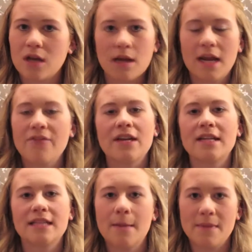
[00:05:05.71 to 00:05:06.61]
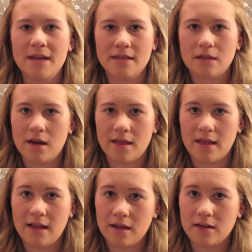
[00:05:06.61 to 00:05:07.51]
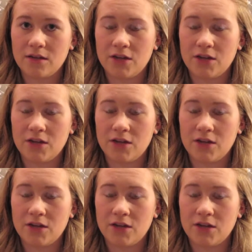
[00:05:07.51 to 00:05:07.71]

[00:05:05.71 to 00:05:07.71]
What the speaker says: I can get ready in 10 minutes kind of thing.